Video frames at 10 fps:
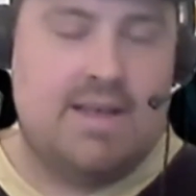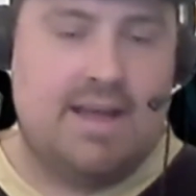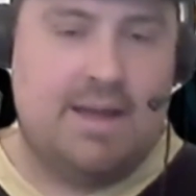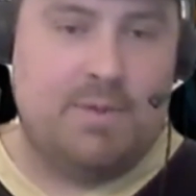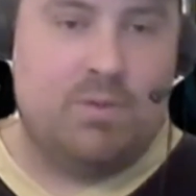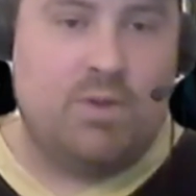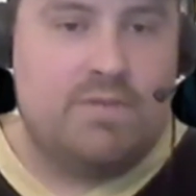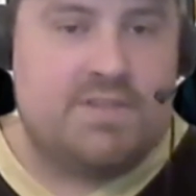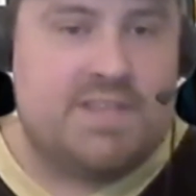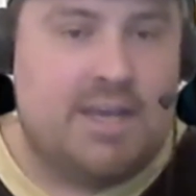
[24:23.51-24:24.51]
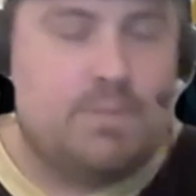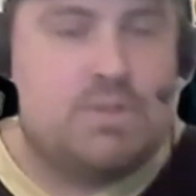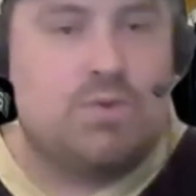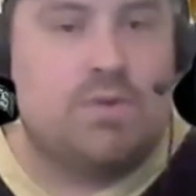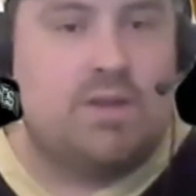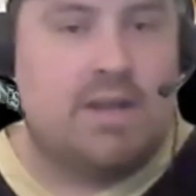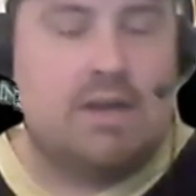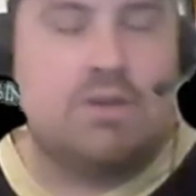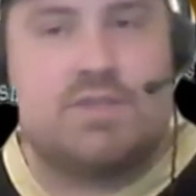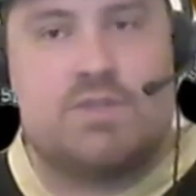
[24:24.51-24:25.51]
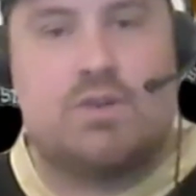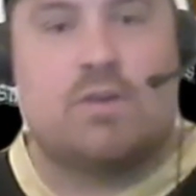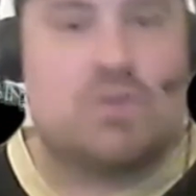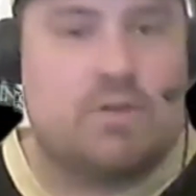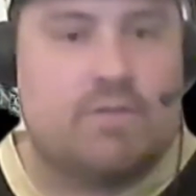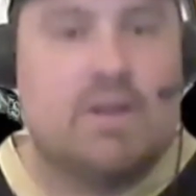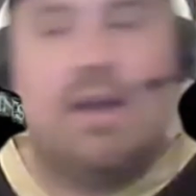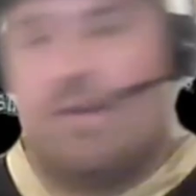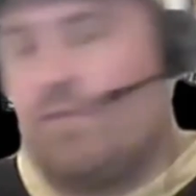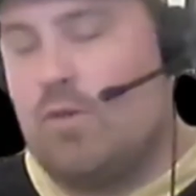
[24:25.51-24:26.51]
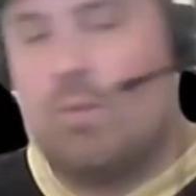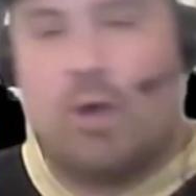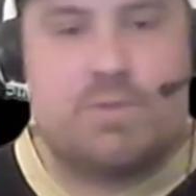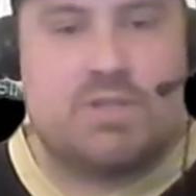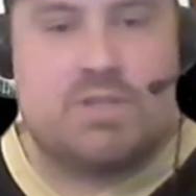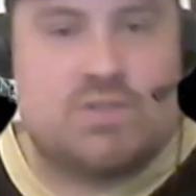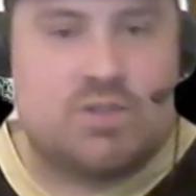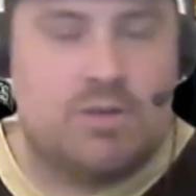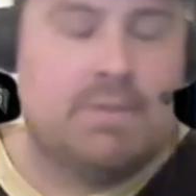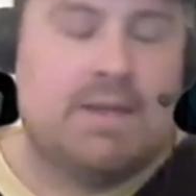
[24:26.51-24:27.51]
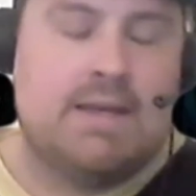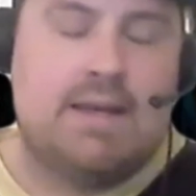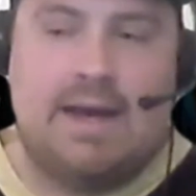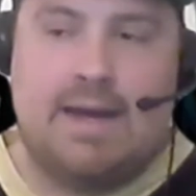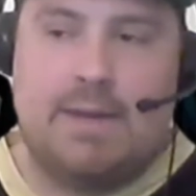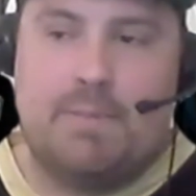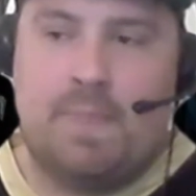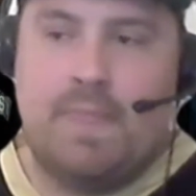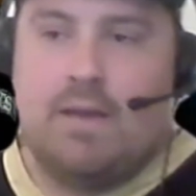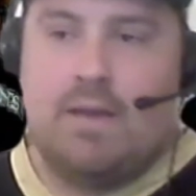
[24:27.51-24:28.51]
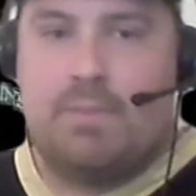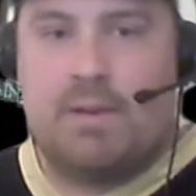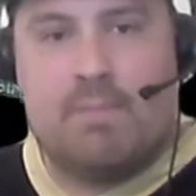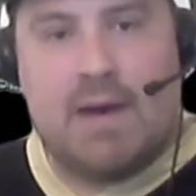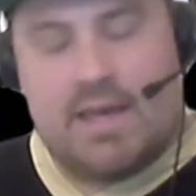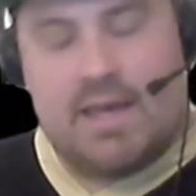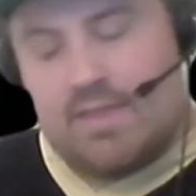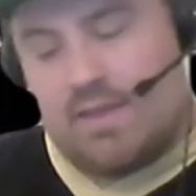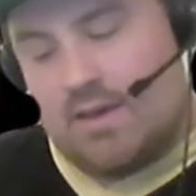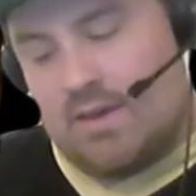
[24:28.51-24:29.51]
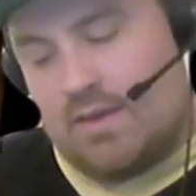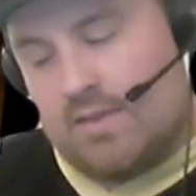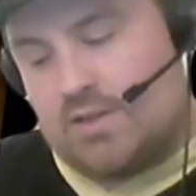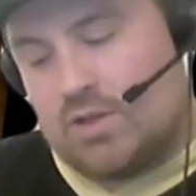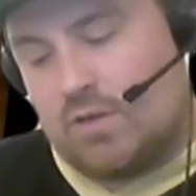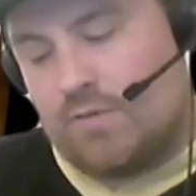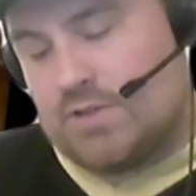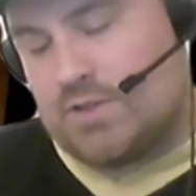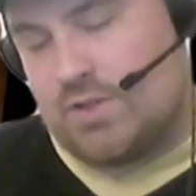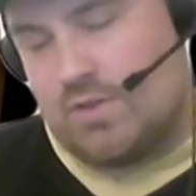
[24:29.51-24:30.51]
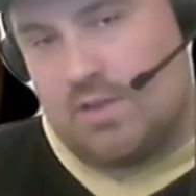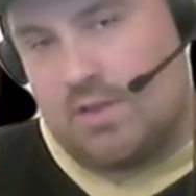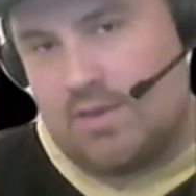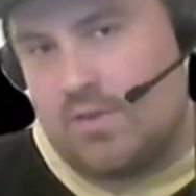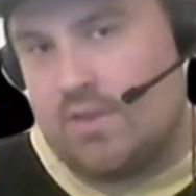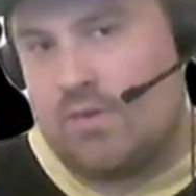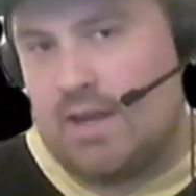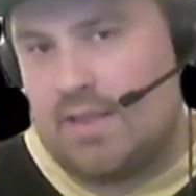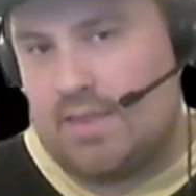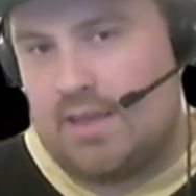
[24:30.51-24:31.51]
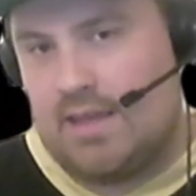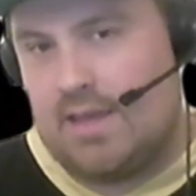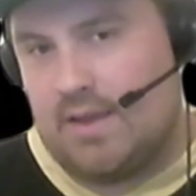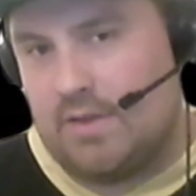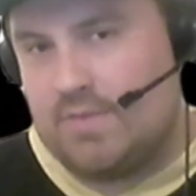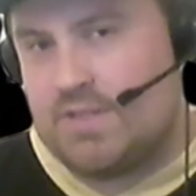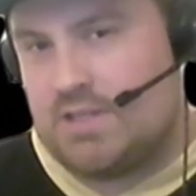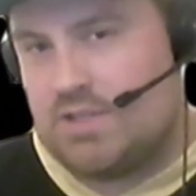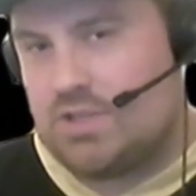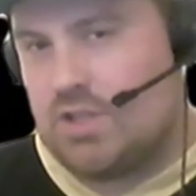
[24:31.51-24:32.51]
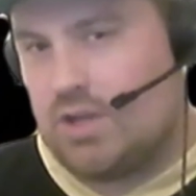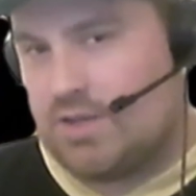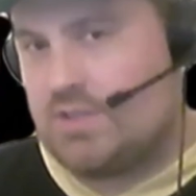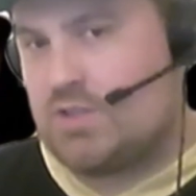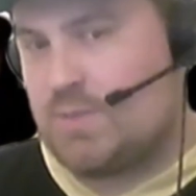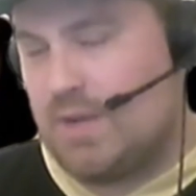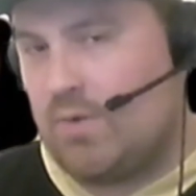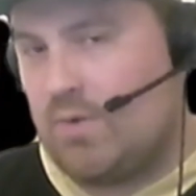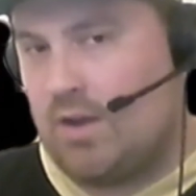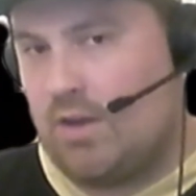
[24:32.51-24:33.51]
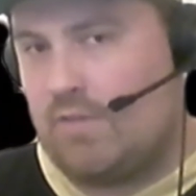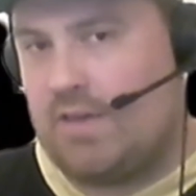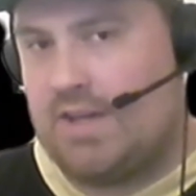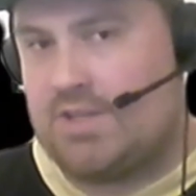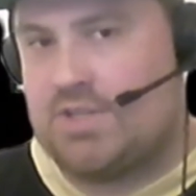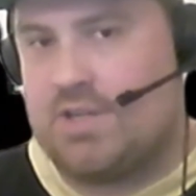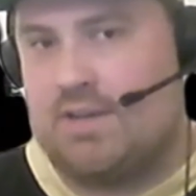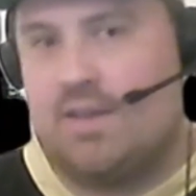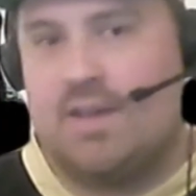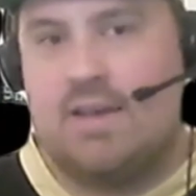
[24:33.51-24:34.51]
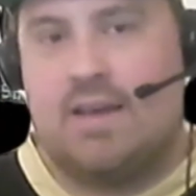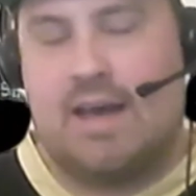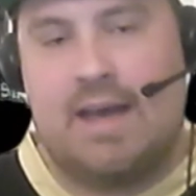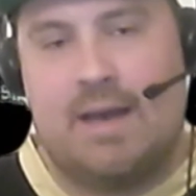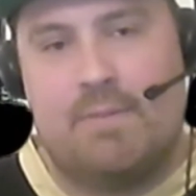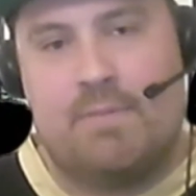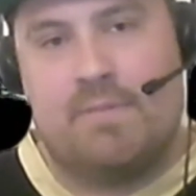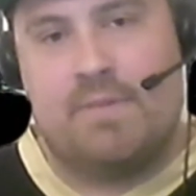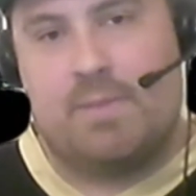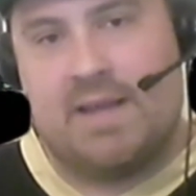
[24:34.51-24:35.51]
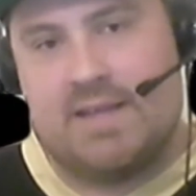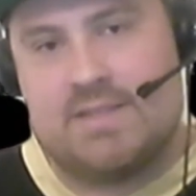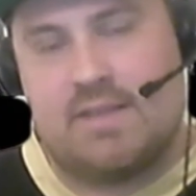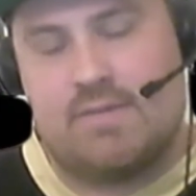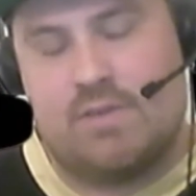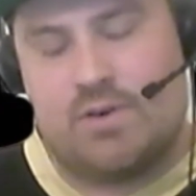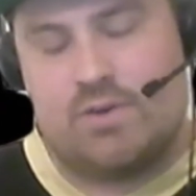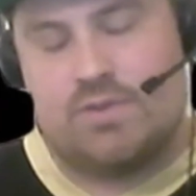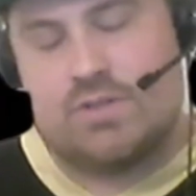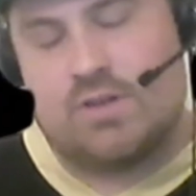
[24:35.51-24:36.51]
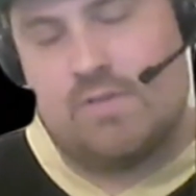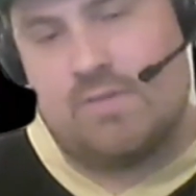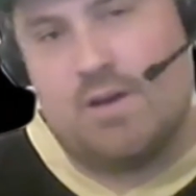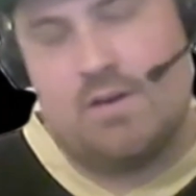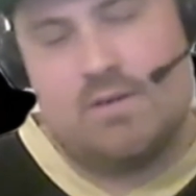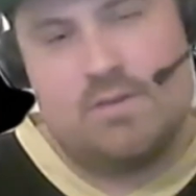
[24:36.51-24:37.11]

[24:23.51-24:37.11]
It will obviously help Tua now because he's got sort of a few more options to him. But Mike, the Dolphins, do you think they're doing the right thing here? They're obviously starting to spend quite a lot of cash here. The players that they've recruited so far?